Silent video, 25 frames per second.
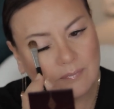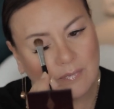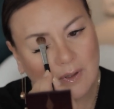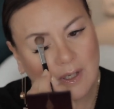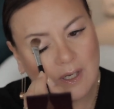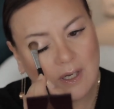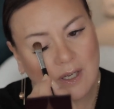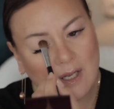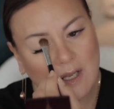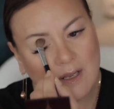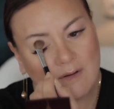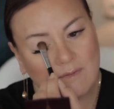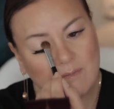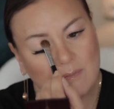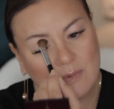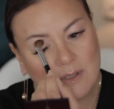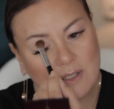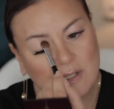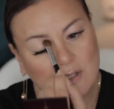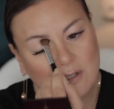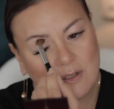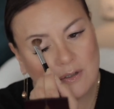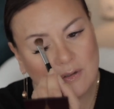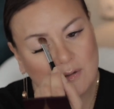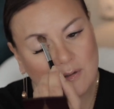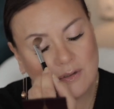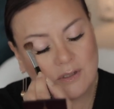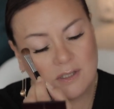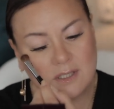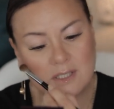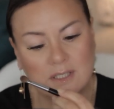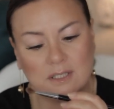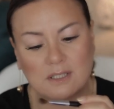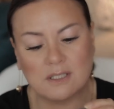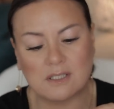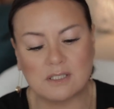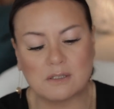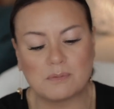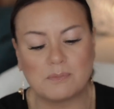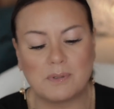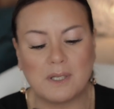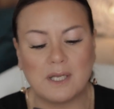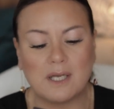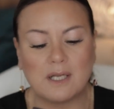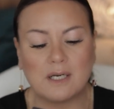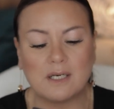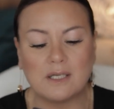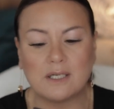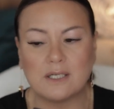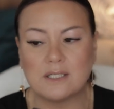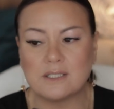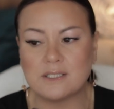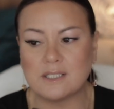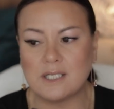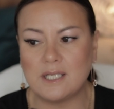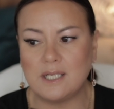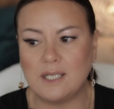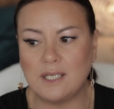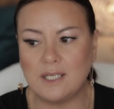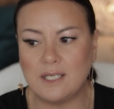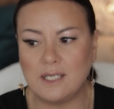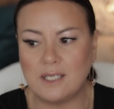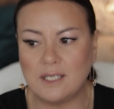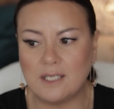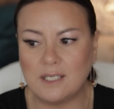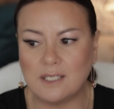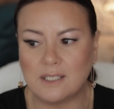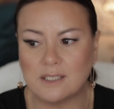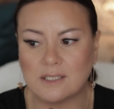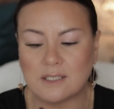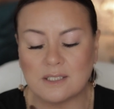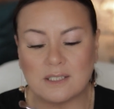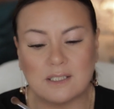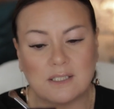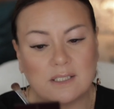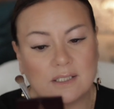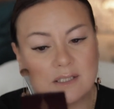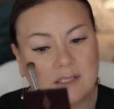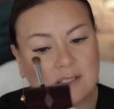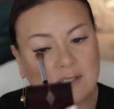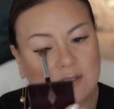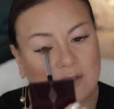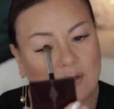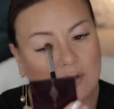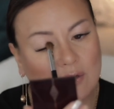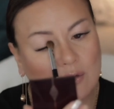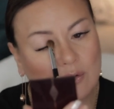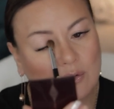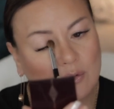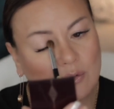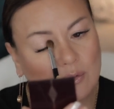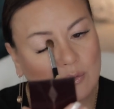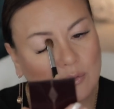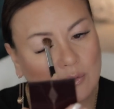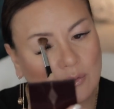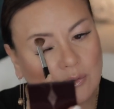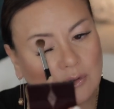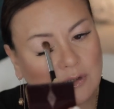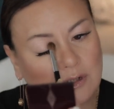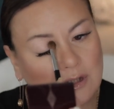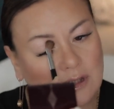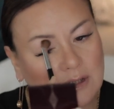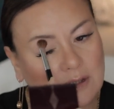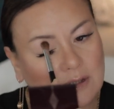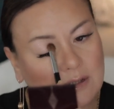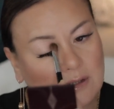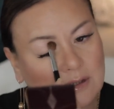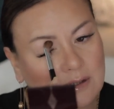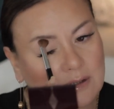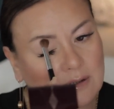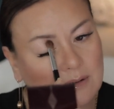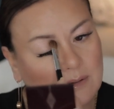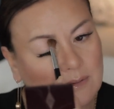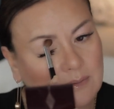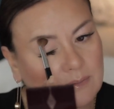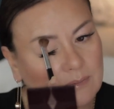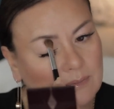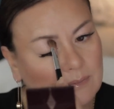Now I have been using this palette and it's gorgeous.